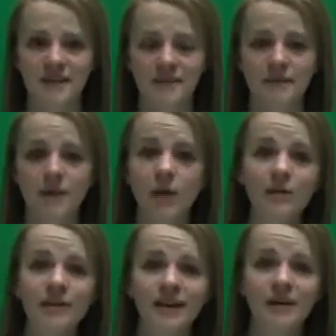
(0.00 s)
Not
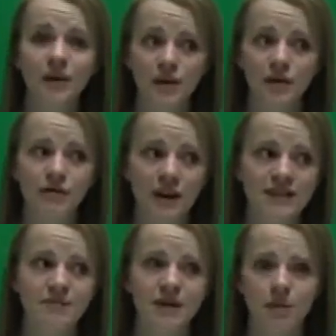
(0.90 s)
only will your
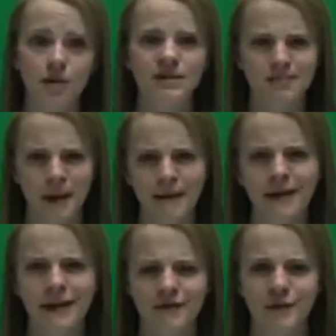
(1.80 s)
friends be more
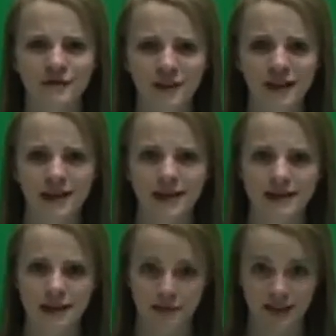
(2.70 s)
sparing of your feelings
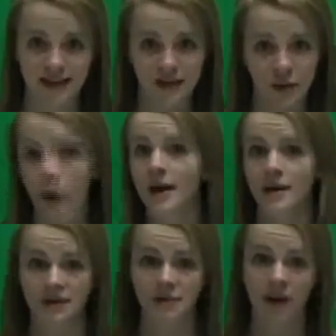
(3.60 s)
if it isn't quite
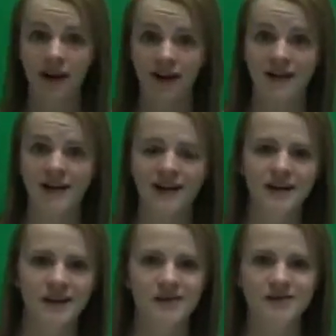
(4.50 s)
up to par,
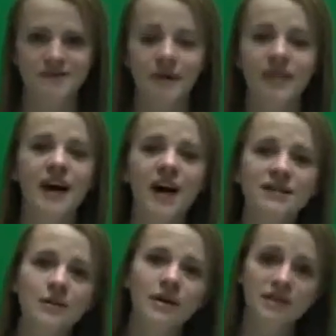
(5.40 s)
but they
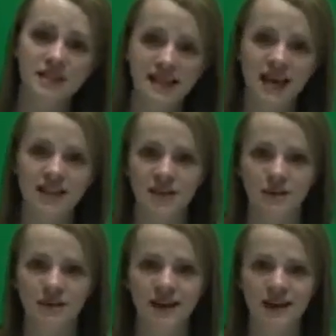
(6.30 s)
also understand you
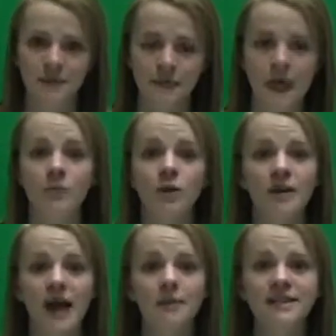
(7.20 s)
and will
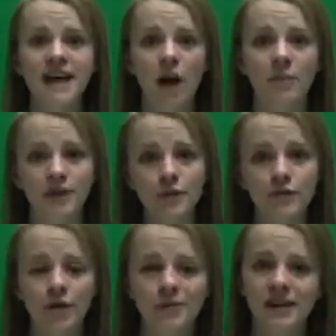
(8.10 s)
be able to help you
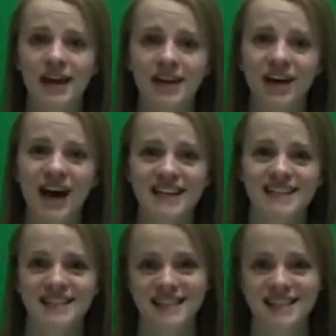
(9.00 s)
formulate your
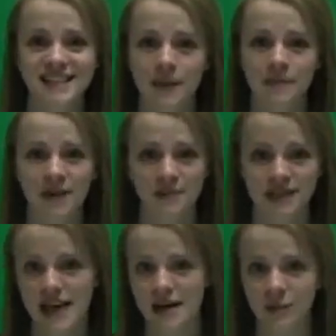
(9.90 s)
ideas into something
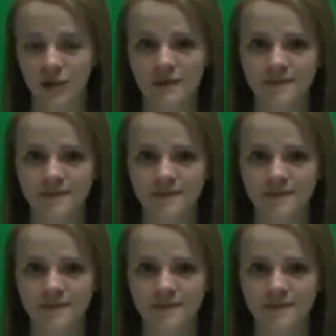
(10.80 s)
presentable.